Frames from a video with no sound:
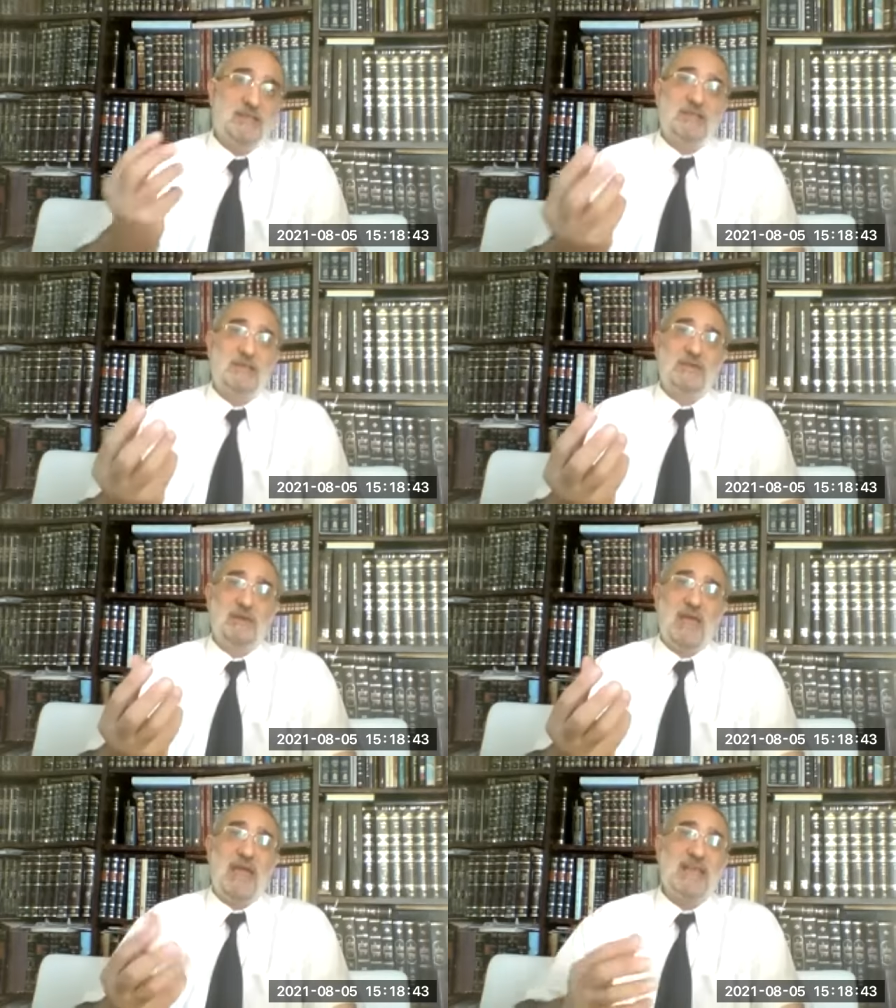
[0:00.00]
you
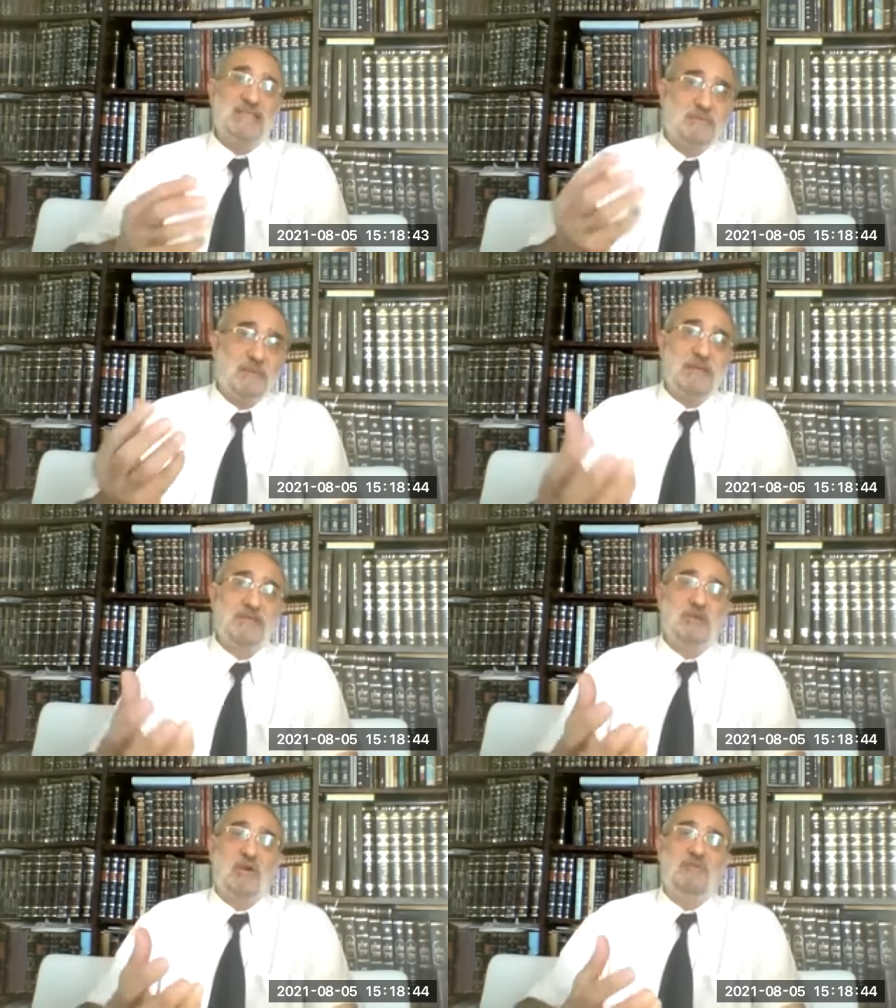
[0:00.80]
know,
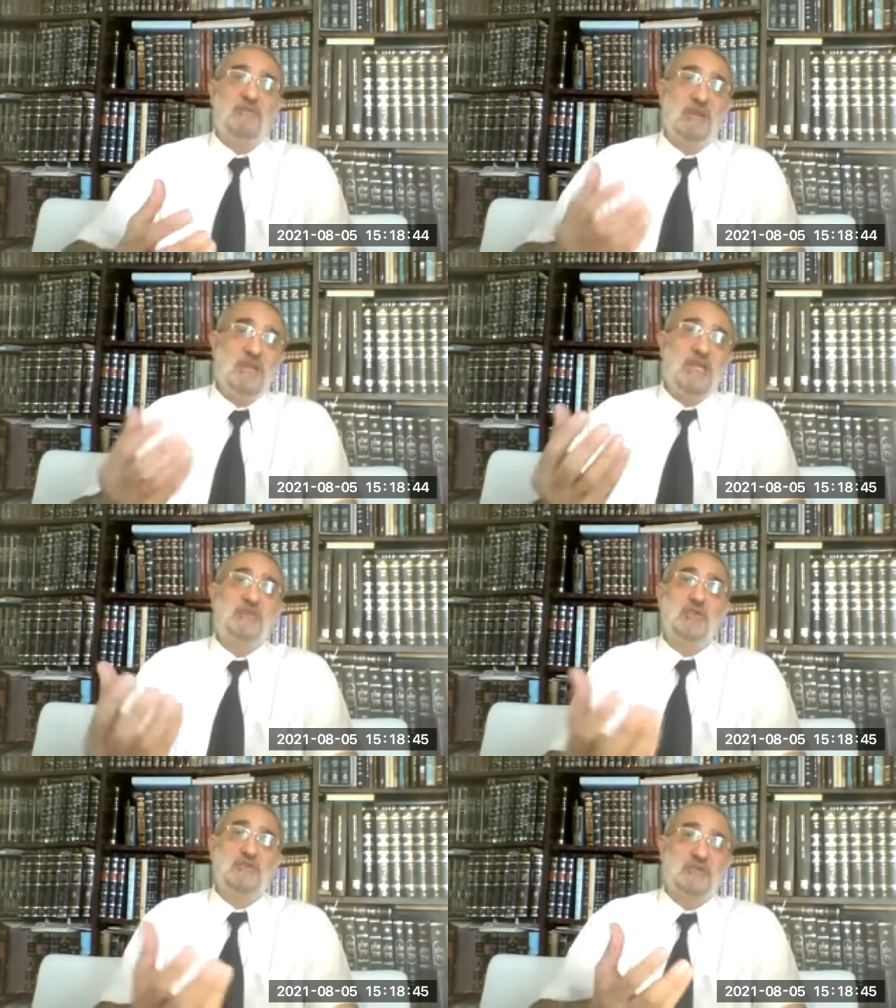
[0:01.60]
aspects of
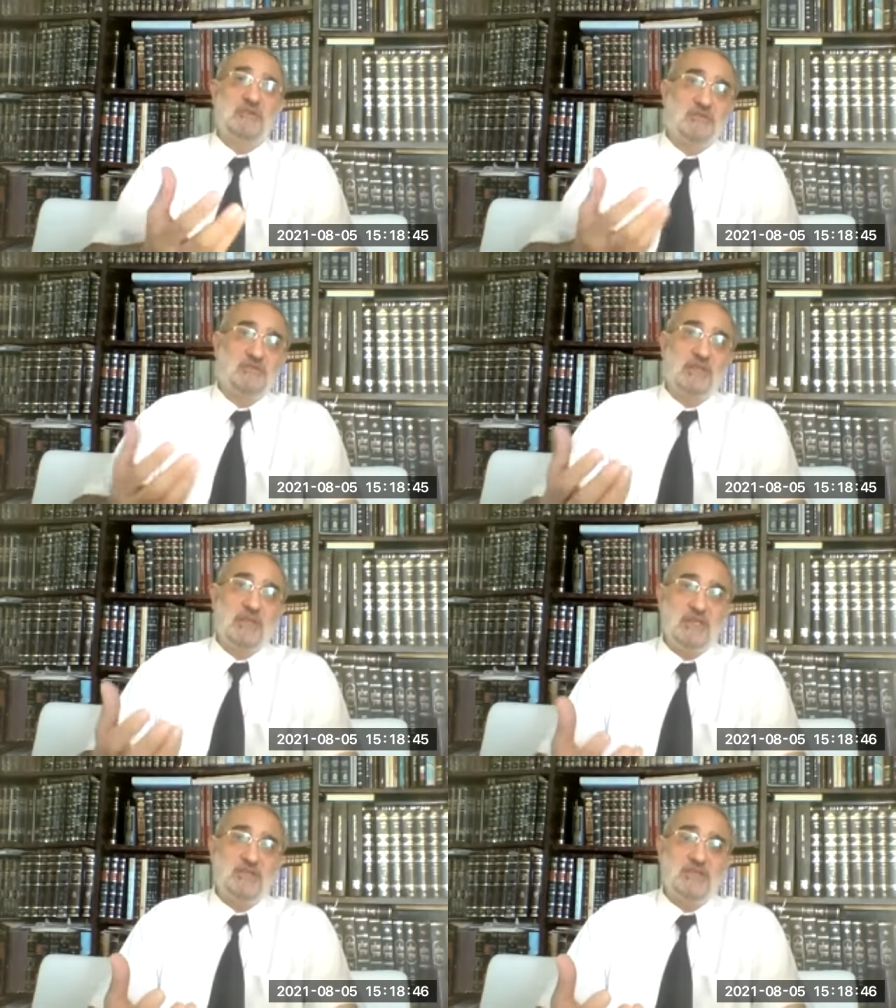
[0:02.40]
each of these
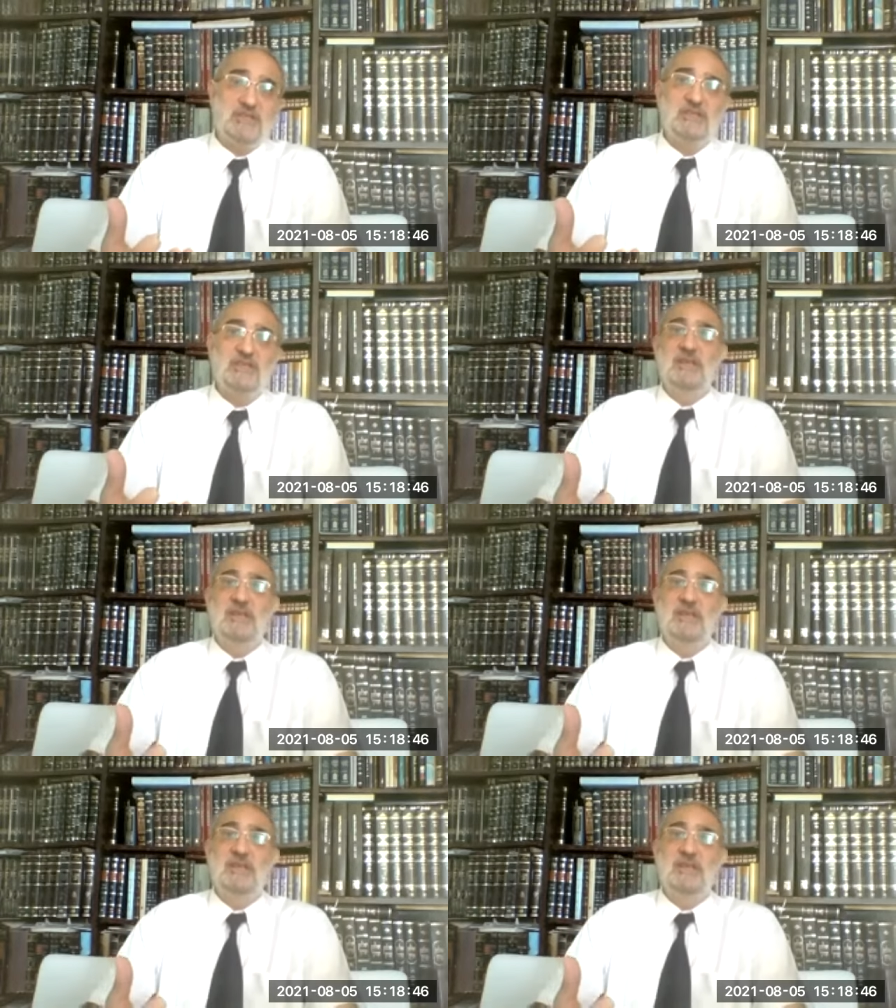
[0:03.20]
religions